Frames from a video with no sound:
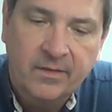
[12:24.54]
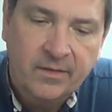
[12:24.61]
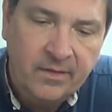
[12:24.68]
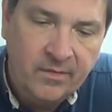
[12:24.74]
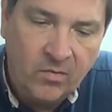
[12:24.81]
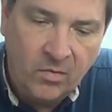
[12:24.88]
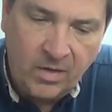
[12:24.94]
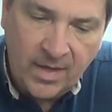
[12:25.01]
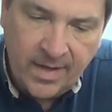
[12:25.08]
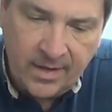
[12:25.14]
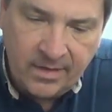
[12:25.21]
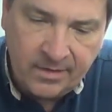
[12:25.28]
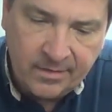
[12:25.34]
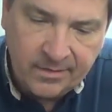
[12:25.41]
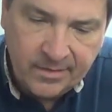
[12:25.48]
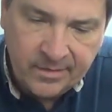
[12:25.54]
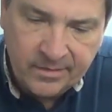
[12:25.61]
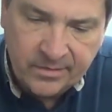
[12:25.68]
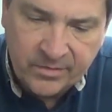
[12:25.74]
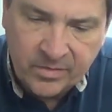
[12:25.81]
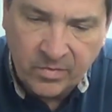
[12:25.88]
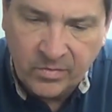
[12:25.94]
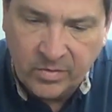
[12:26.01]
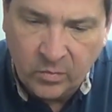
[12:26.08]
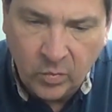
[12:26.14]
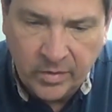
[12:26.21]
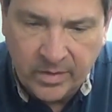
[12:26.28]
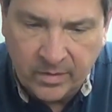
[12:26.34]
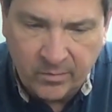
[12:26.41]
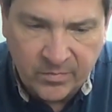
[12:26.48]
in all that, and so did
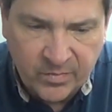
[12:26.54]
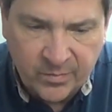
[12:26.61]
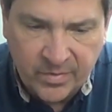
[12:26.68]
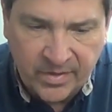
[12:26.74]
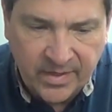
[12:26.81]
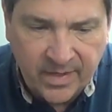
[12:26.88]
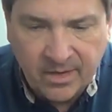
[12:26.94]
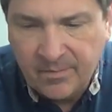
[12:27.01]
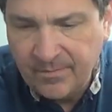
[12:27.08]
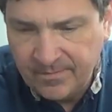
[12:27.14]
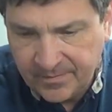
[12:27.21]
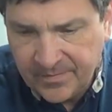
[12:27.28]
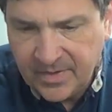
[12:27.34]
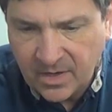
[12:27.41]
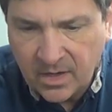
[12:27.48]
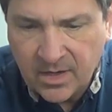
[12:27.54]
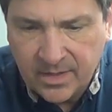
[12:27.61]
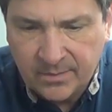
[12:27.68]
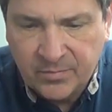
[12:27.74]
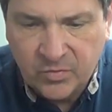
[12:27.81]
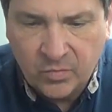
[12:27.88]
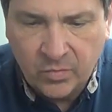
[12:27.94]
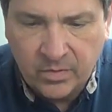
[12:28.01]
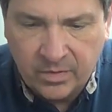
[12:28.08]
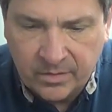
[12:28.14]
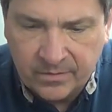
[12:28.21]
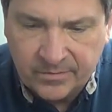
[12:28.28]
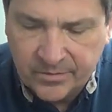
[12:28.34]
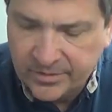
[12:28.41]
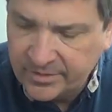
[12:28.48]
Williams. But yeah, Gottlieb sort
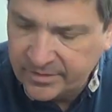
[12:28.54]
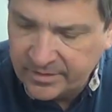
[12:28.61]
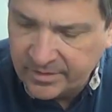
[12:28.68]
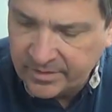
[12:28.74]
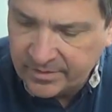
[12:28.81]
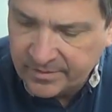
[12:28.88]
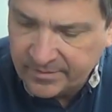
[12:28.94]
of just